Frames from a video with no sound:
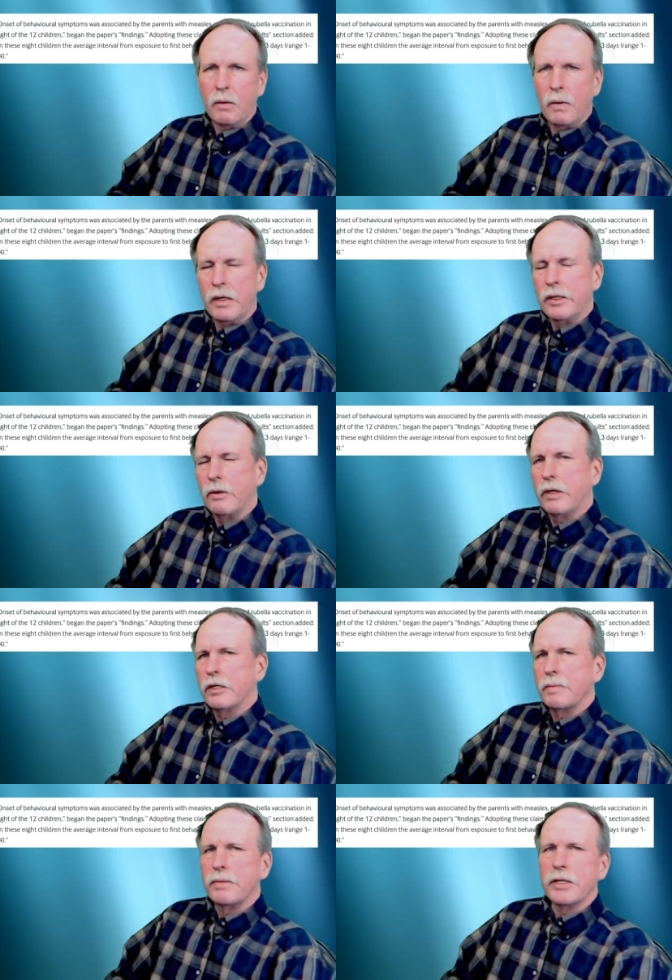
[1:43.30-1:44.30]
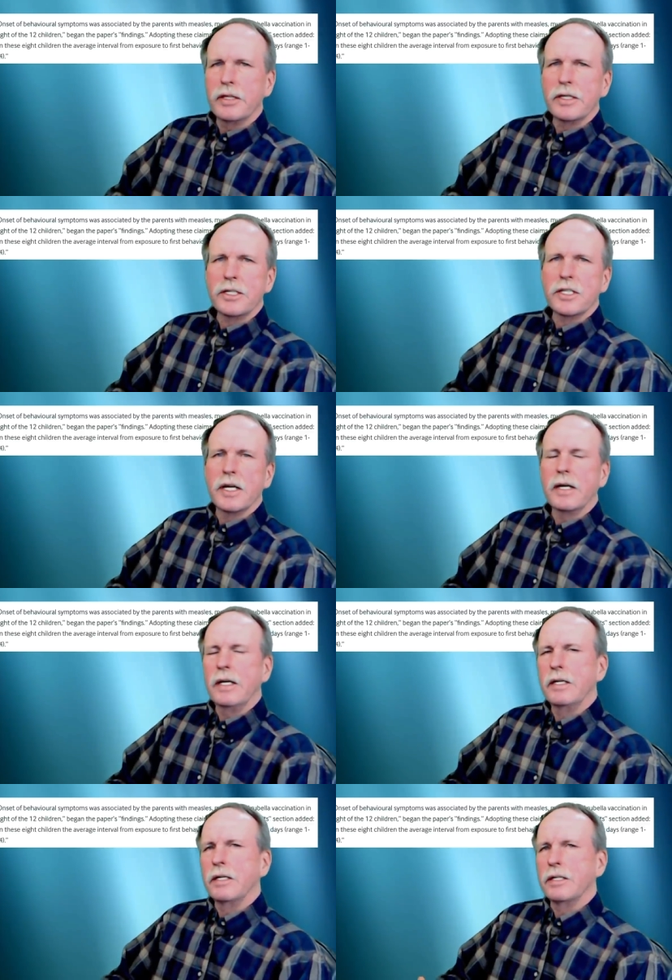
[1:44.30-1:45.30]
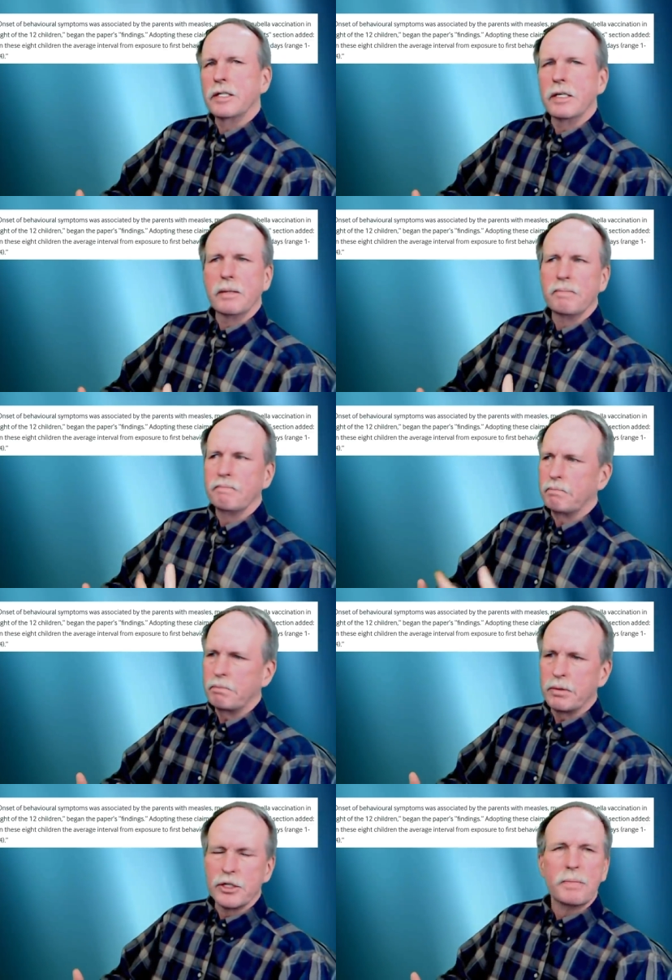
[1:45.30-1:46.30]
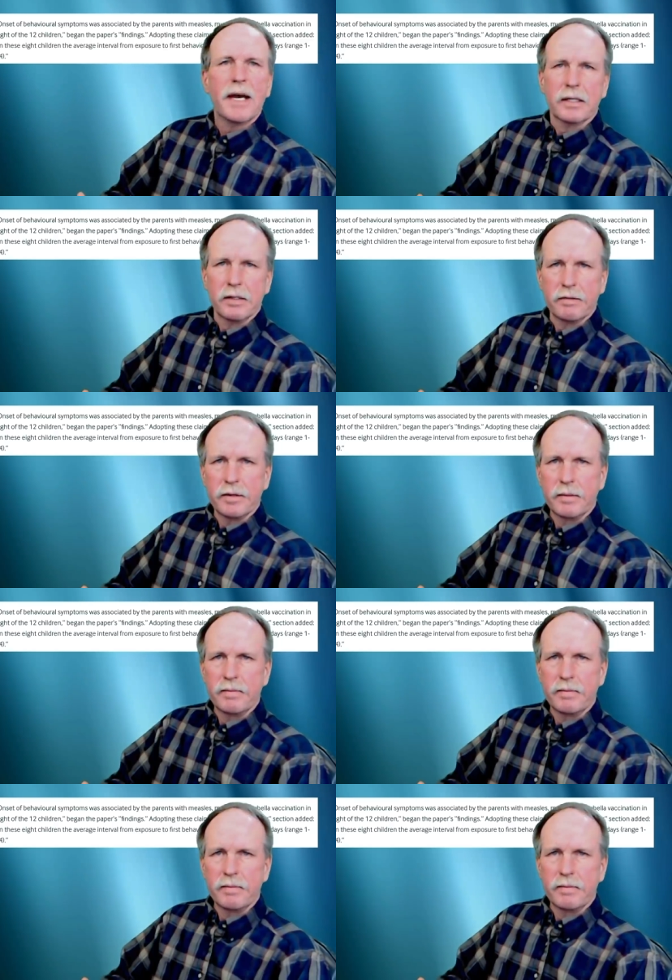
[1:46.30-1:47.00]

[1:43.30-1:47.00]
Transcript: Well, in order to put this study into some perspective,